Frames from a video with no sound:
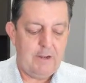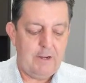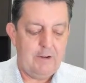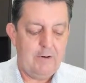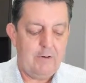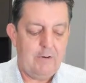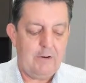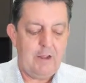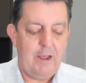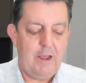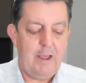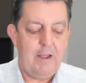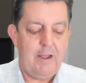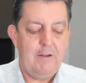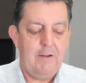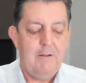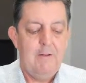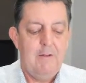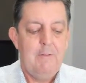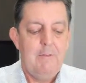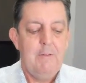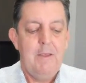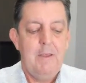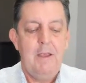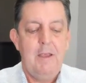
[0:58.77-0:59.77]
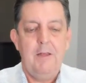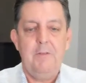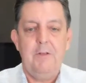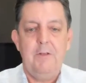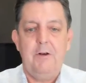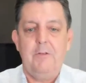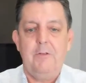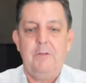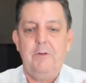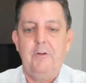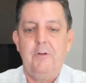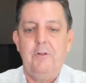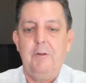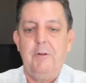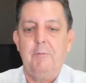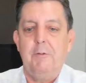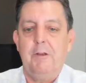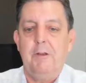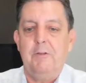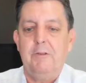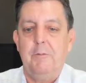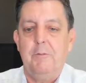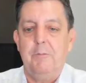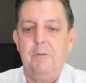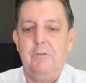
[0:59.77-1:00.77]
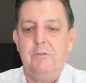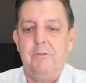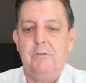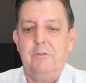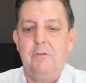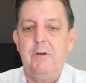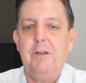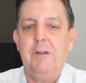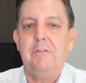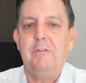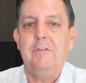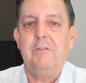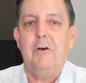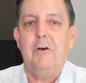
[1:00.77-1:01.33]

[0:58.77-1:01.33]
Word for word: You hit OK. And then it literally brings up this screen.